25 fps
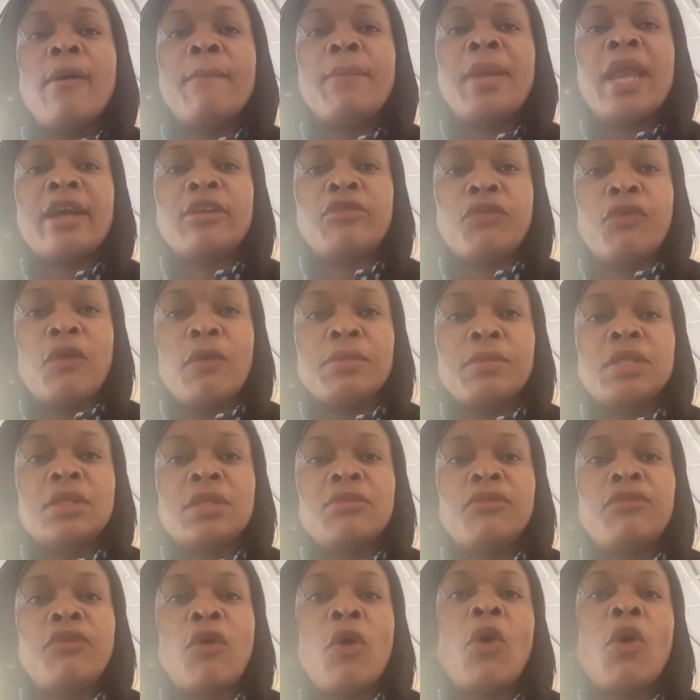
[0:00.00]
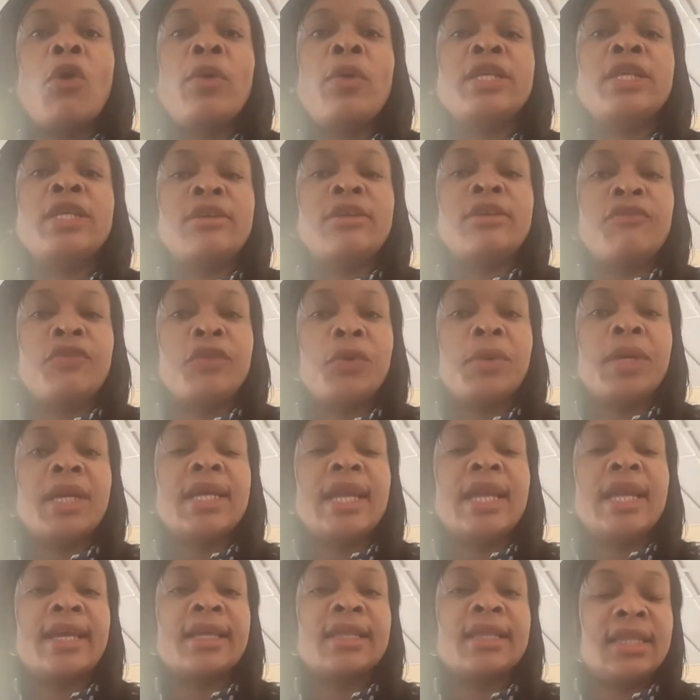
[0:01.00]
platforms for always
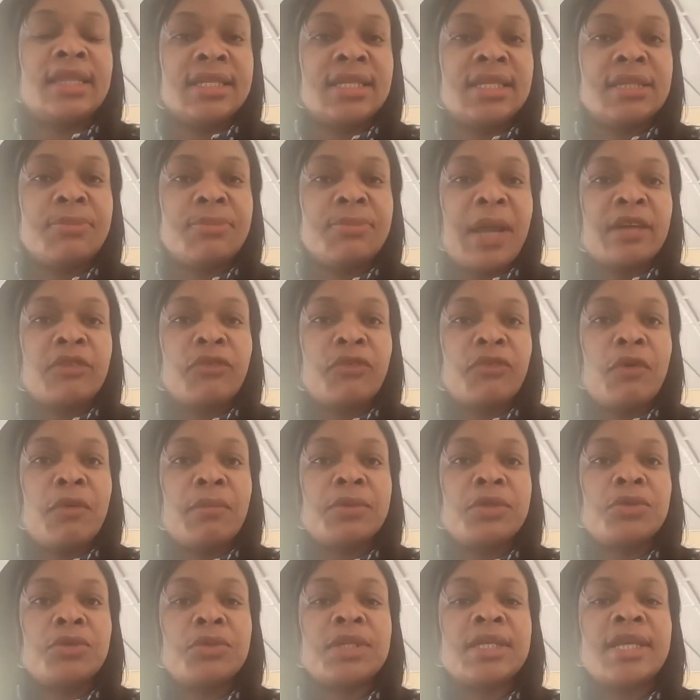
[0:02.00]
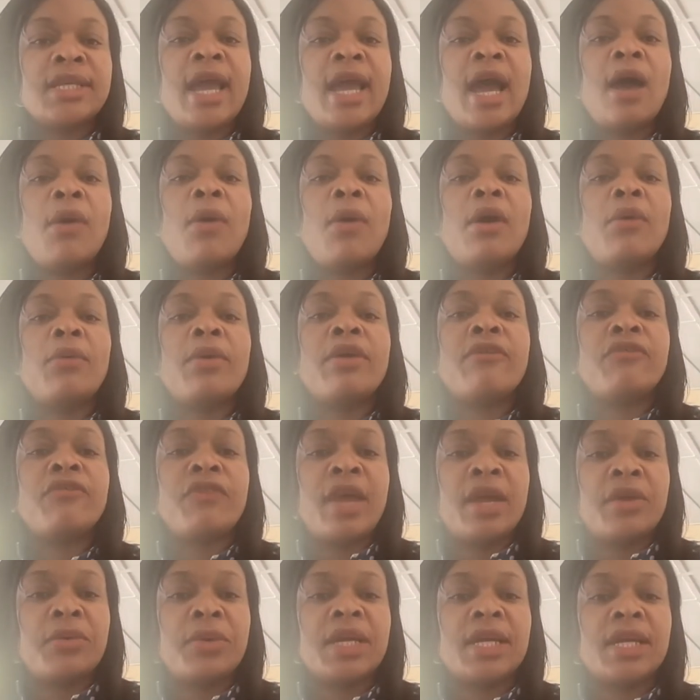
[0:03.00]
reviewing like this platform to say, how are we
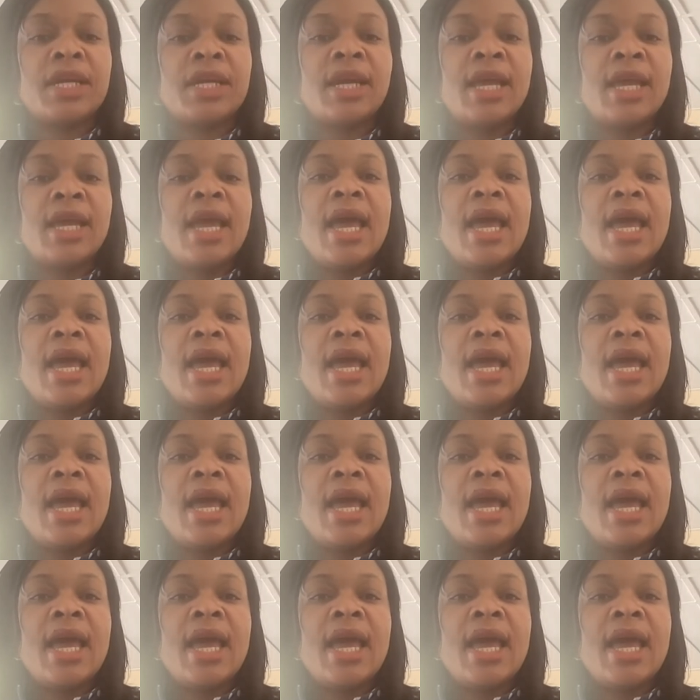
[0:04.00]
faring?